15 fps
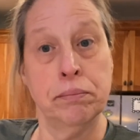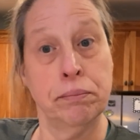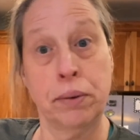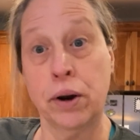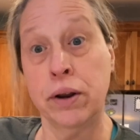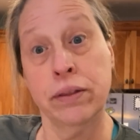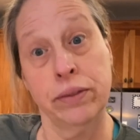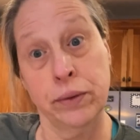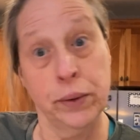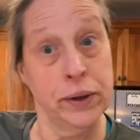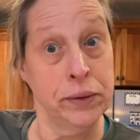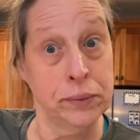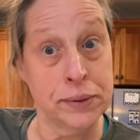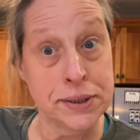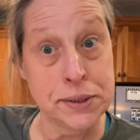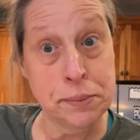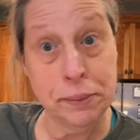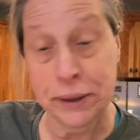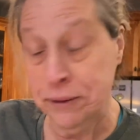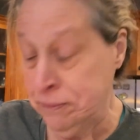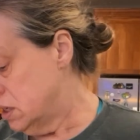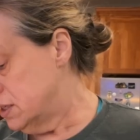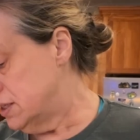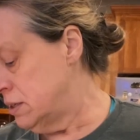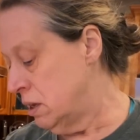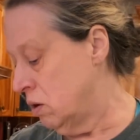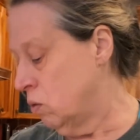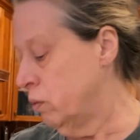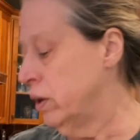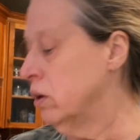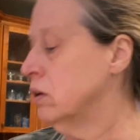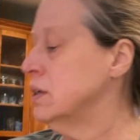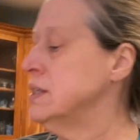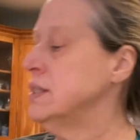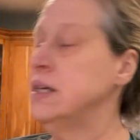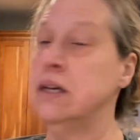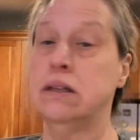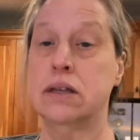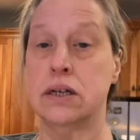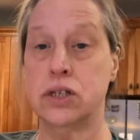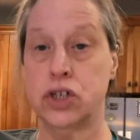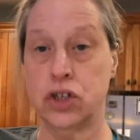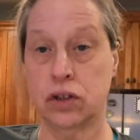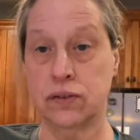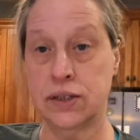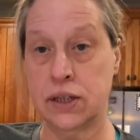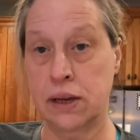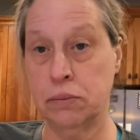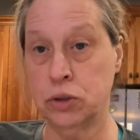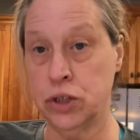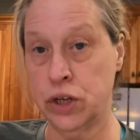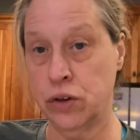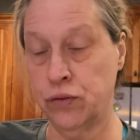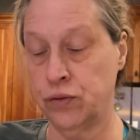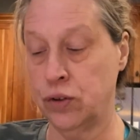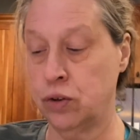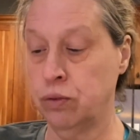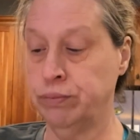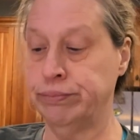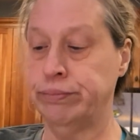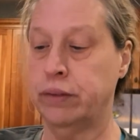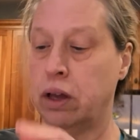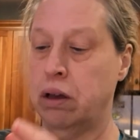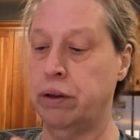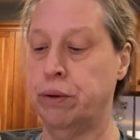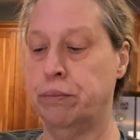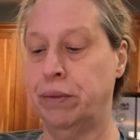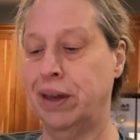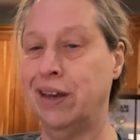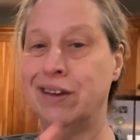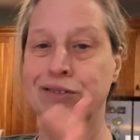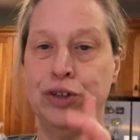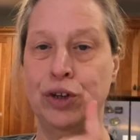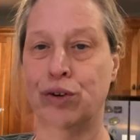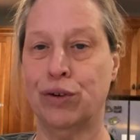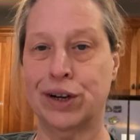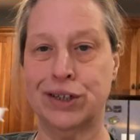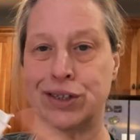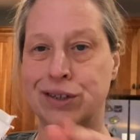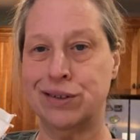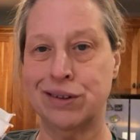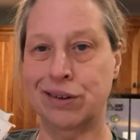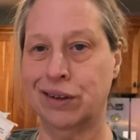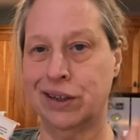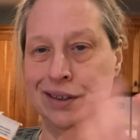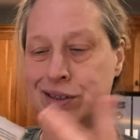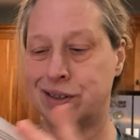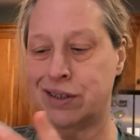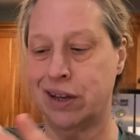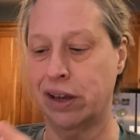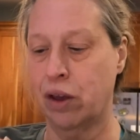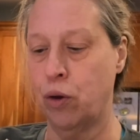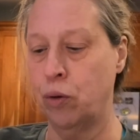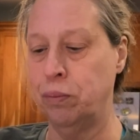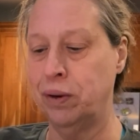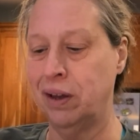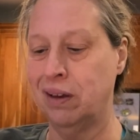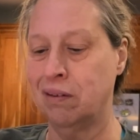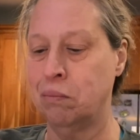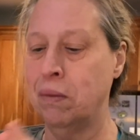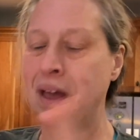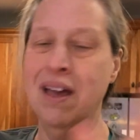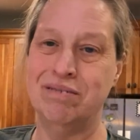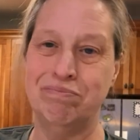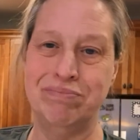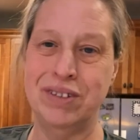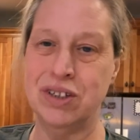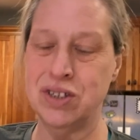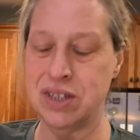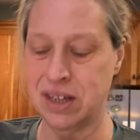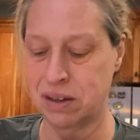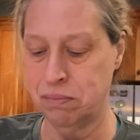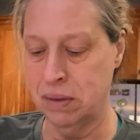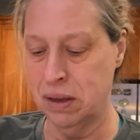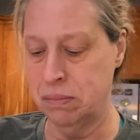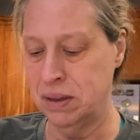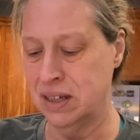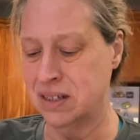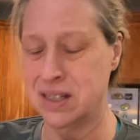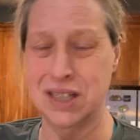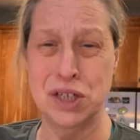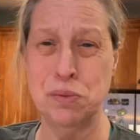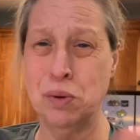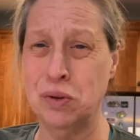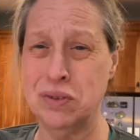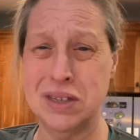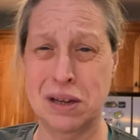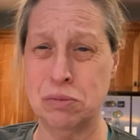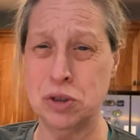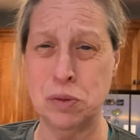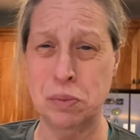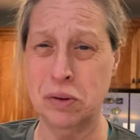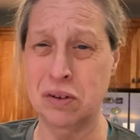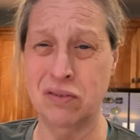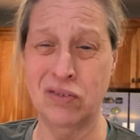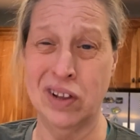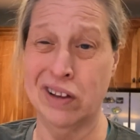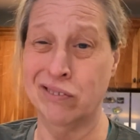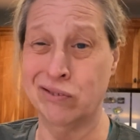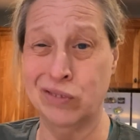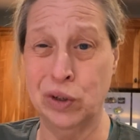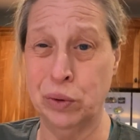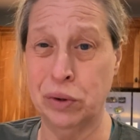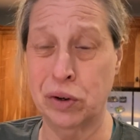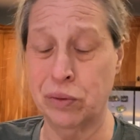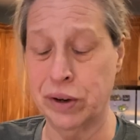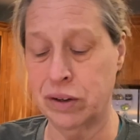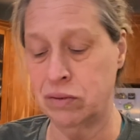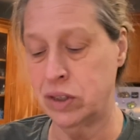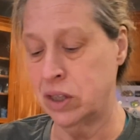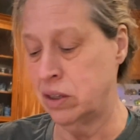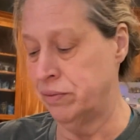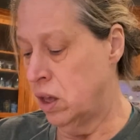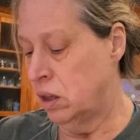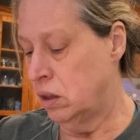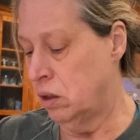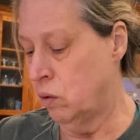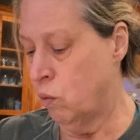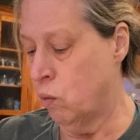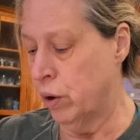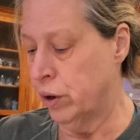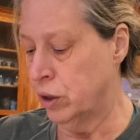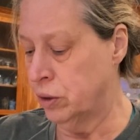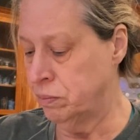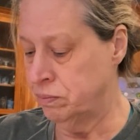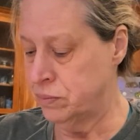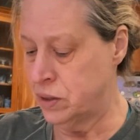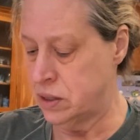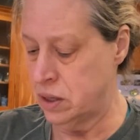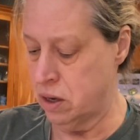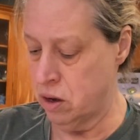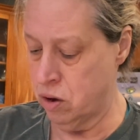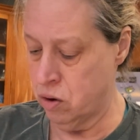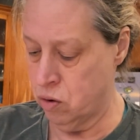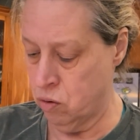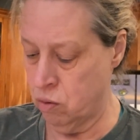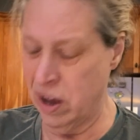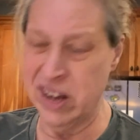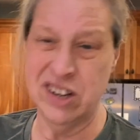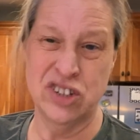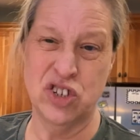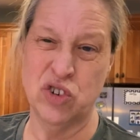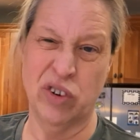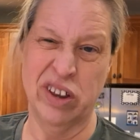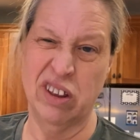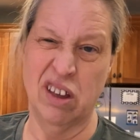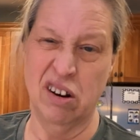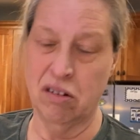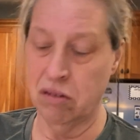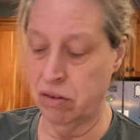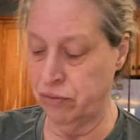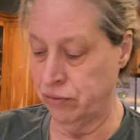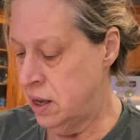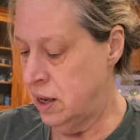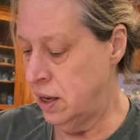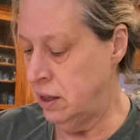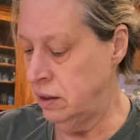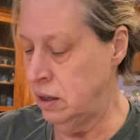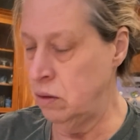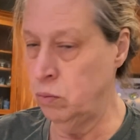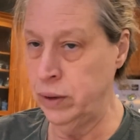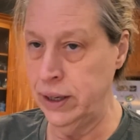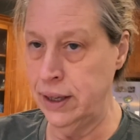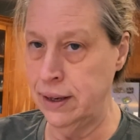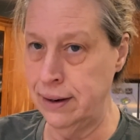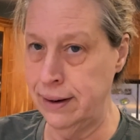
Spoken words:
part 3 of the recipe. So we are gonna take that shelf-stable tofu. It gives you directions on what, just like opening them. There's like maybe a teaspoon, tablespoon of like fluid around it, a little water. So I just drain that off and then we get it